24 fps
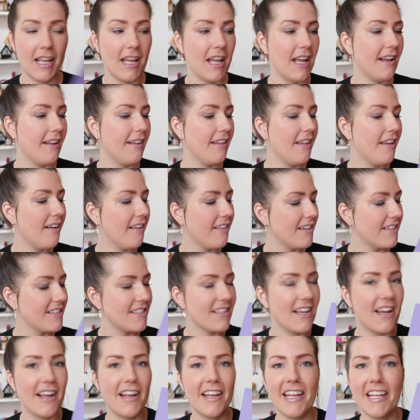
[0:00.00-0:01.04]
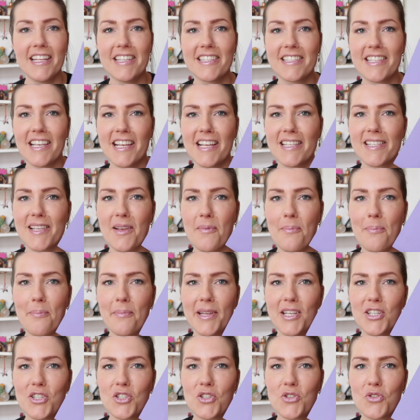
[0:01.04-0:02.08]
And on the other side it says
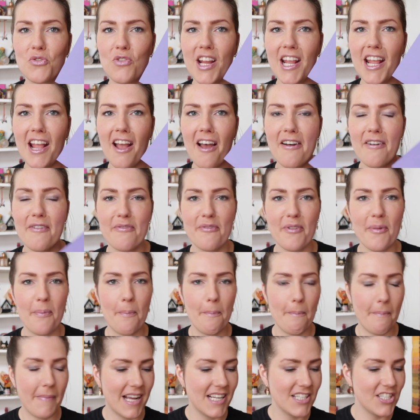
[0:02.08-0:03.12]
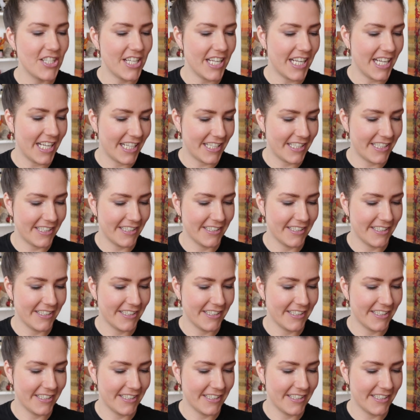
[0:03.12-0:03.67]
Ministry of Magic.